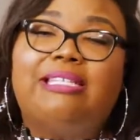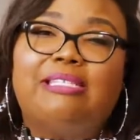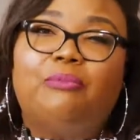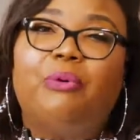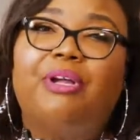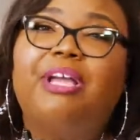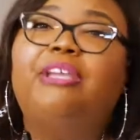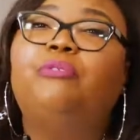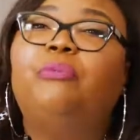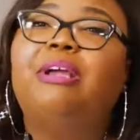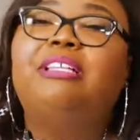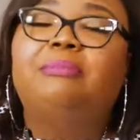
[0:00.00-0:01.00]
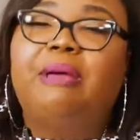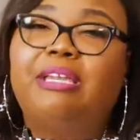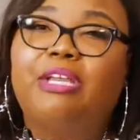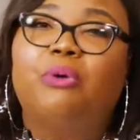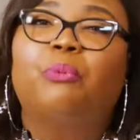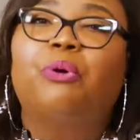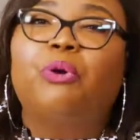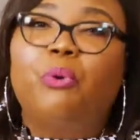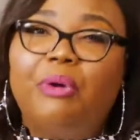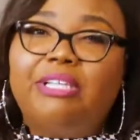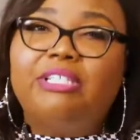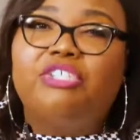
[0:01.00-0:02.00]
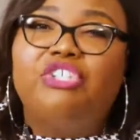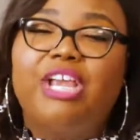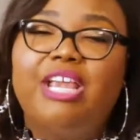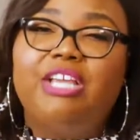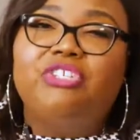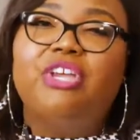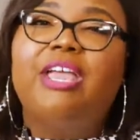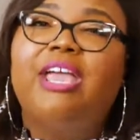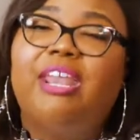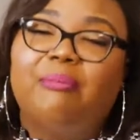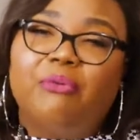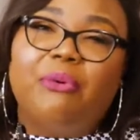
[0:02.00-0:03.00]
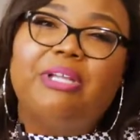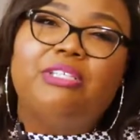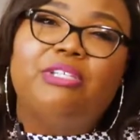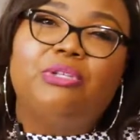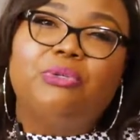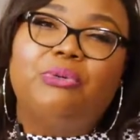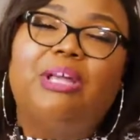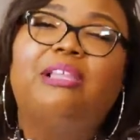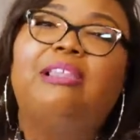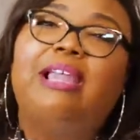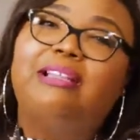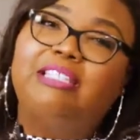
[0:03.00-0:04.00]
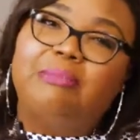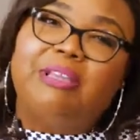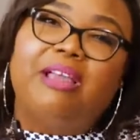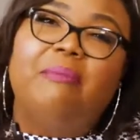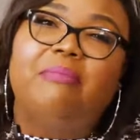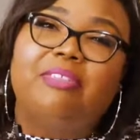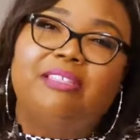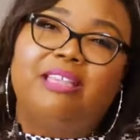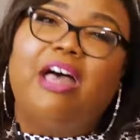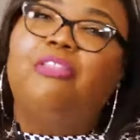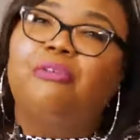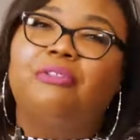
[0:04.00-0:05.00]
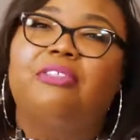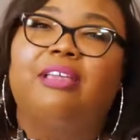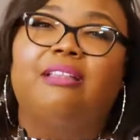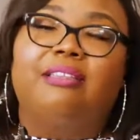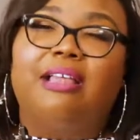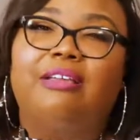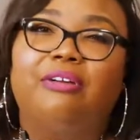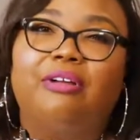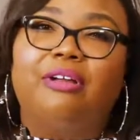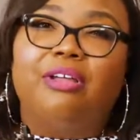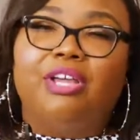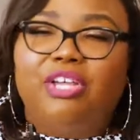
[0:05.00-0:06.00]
we're going to raise money, or we're going to change, and I'm going to elect to become this other thing later.